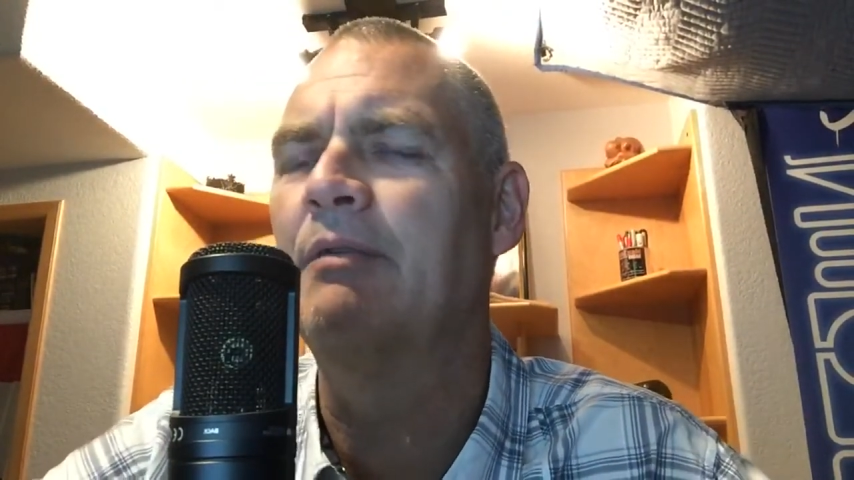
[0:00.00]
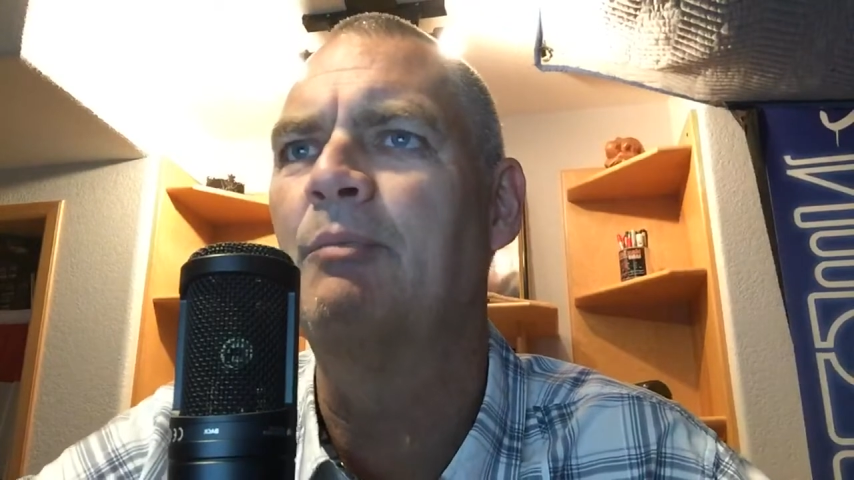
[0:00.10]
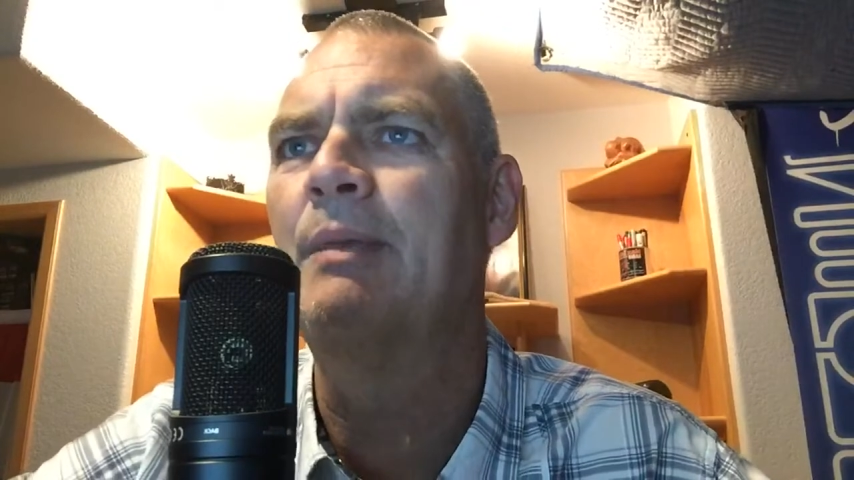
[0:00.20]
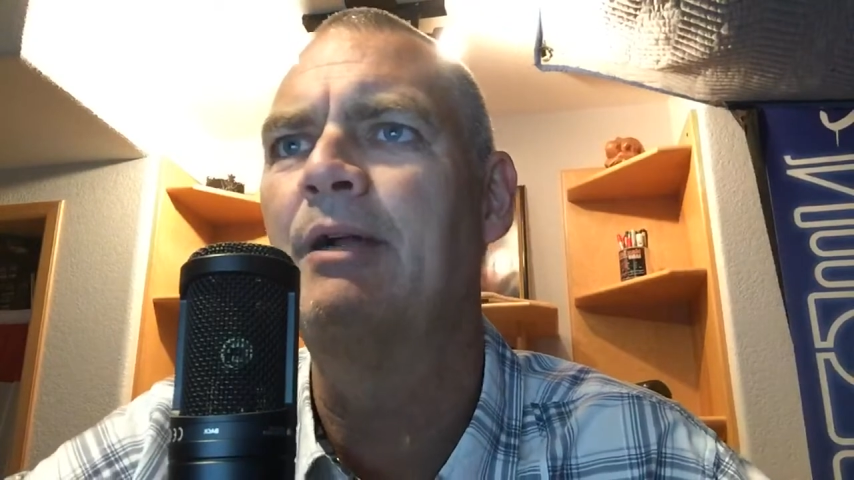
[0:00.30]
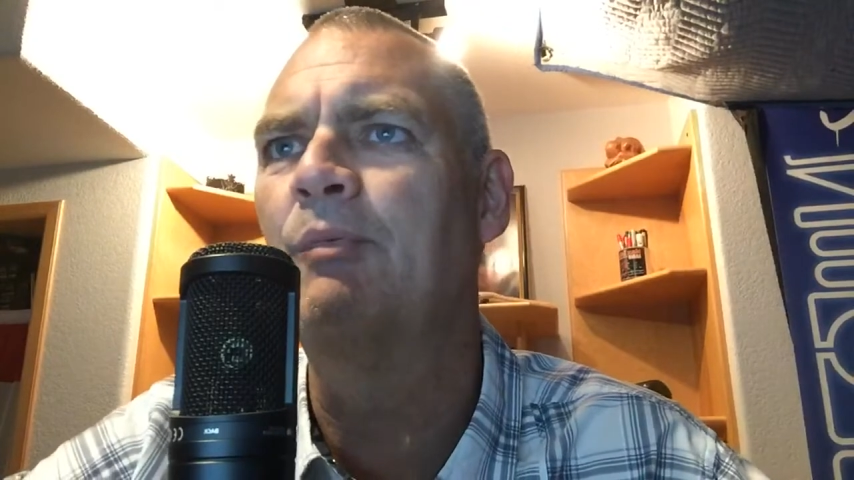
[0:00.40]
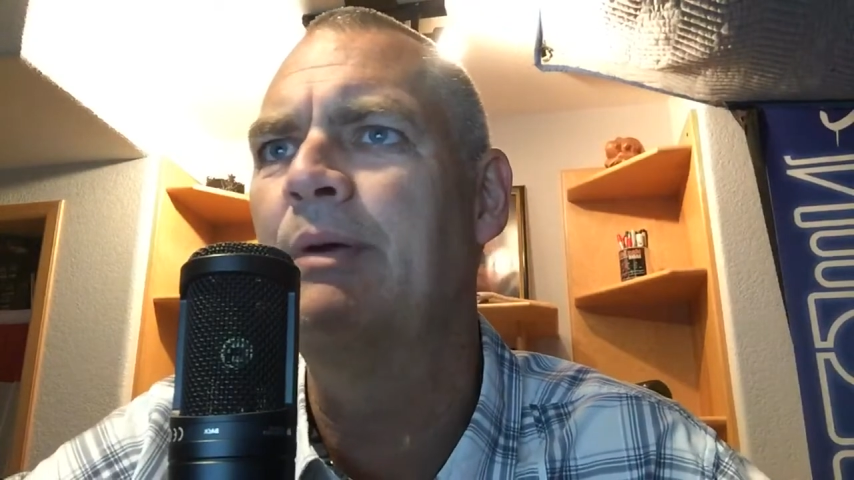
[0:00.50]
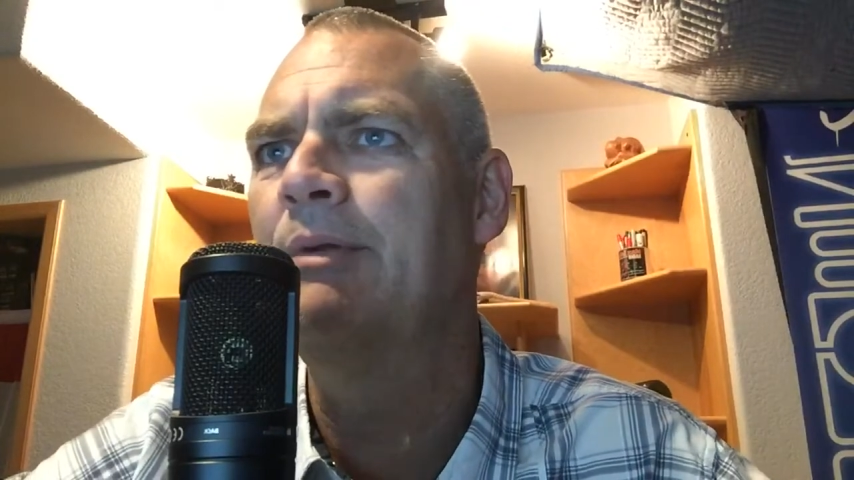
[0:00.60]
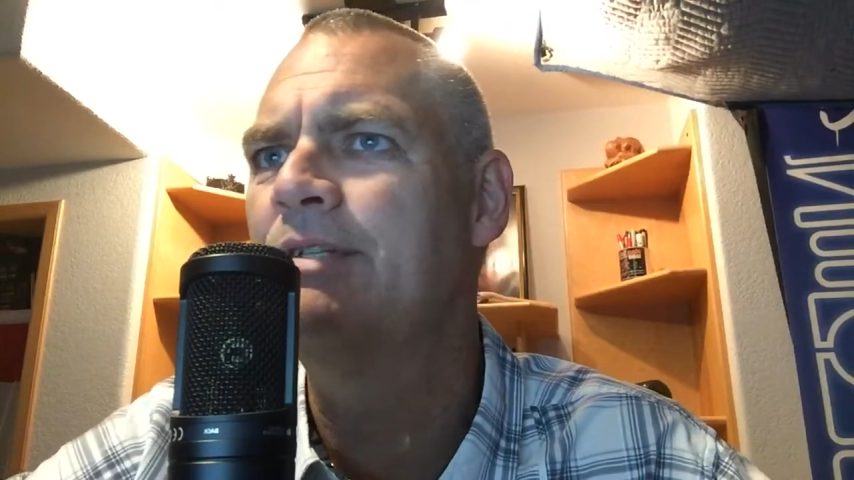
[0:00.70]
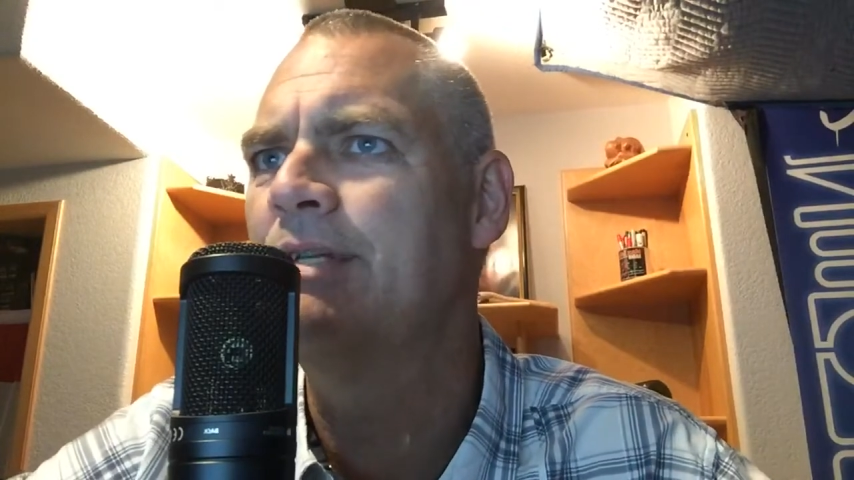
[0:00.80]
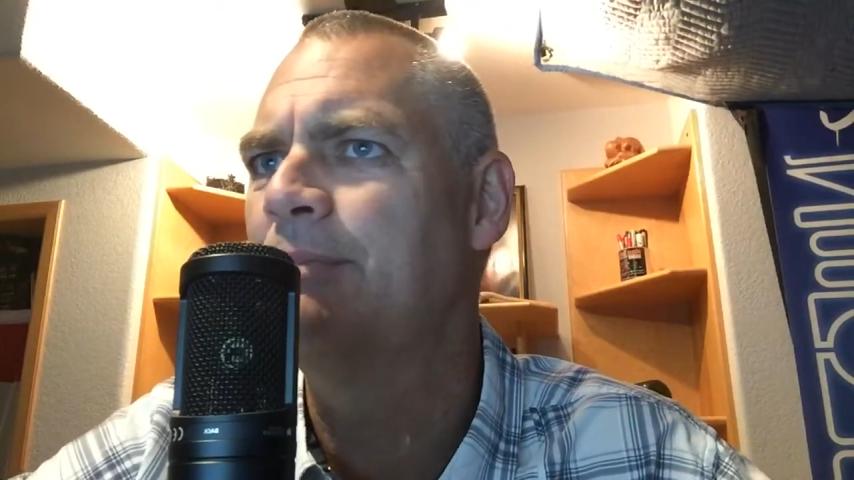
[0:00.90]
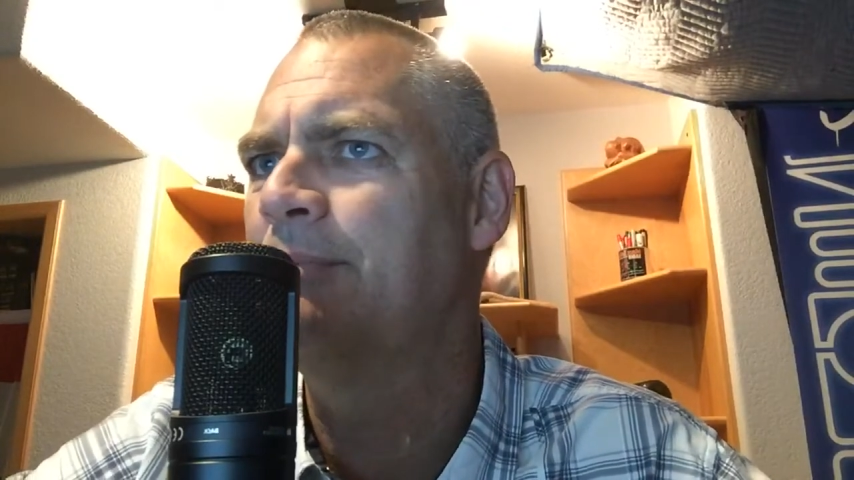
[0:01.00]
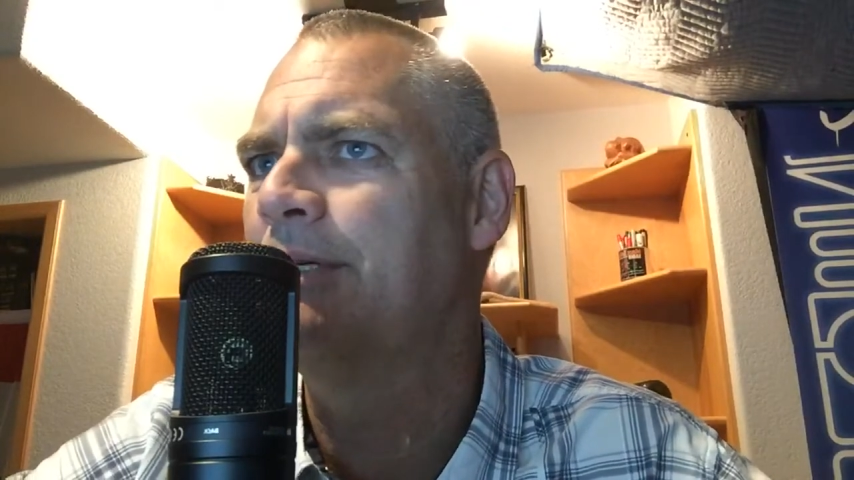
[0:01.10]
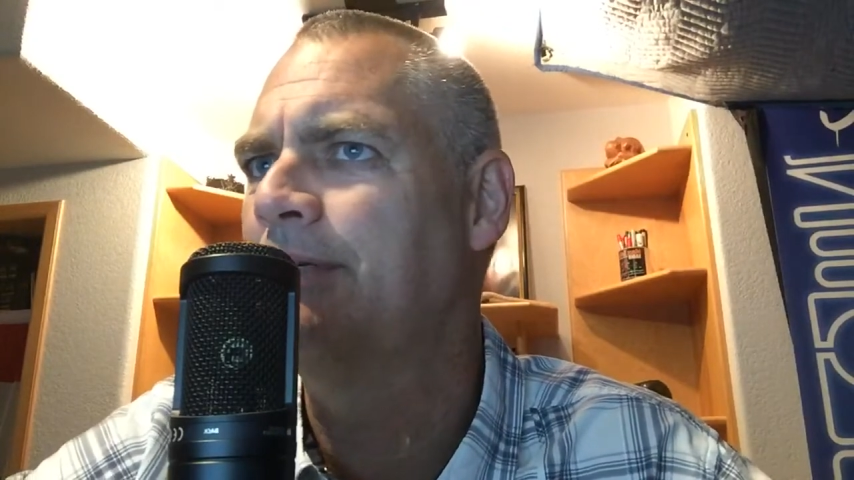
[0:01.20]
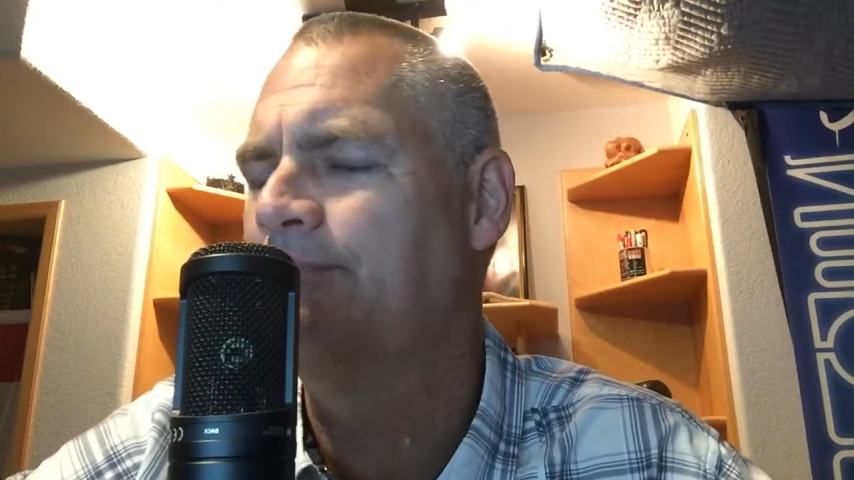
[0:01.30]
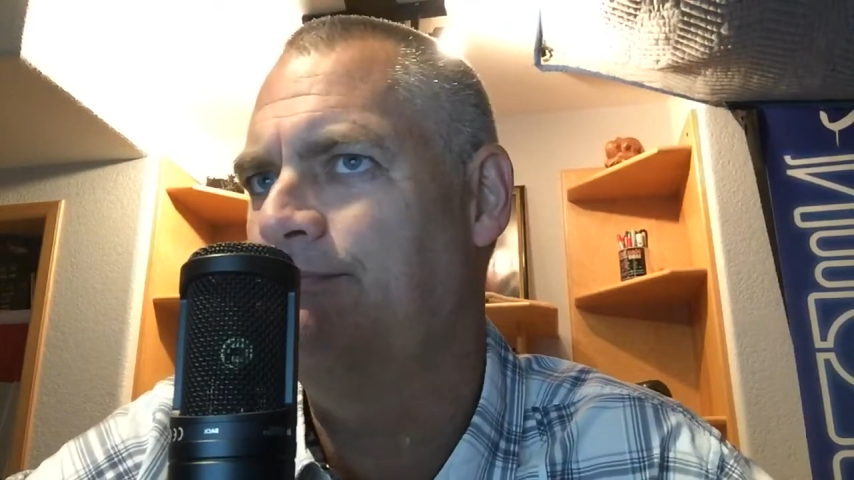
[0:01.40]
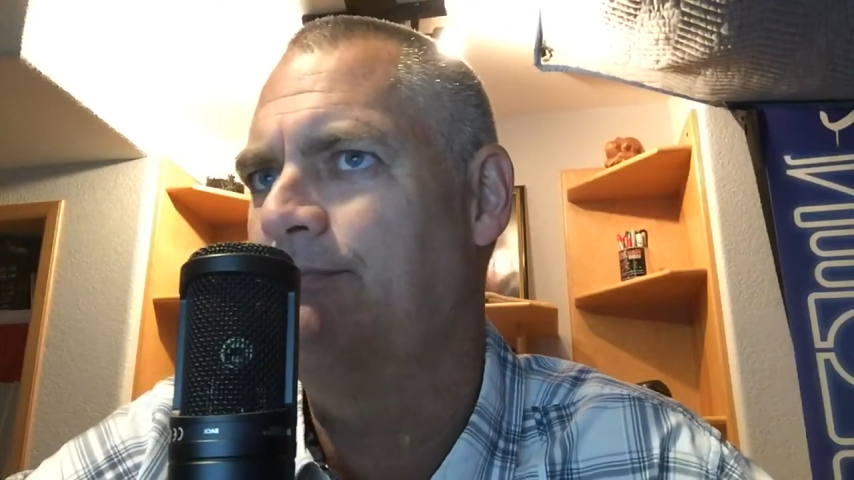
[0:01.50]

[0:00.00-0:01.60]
Men and women seem to be